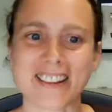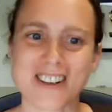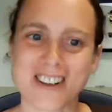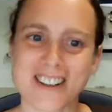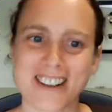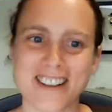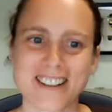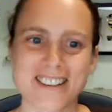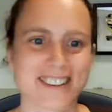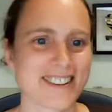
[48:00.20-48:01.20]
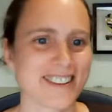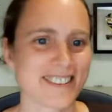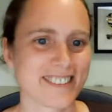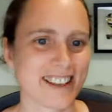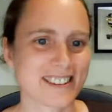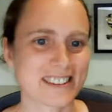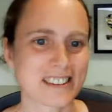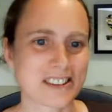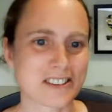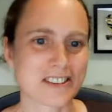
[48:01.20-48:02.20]
learned that she likes
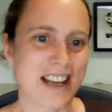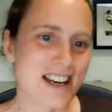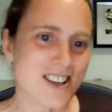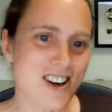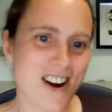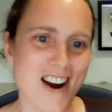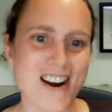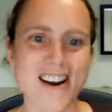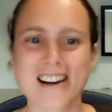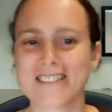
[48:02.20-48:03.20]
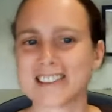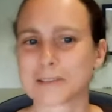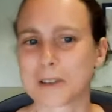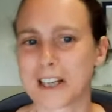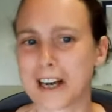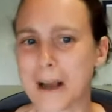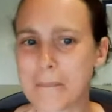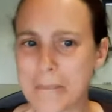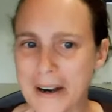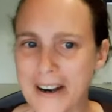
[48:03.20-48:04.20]
to do nature art and was working on
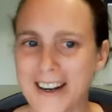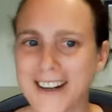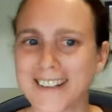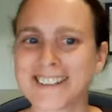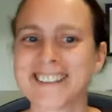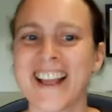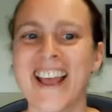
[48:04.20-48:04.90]
birds.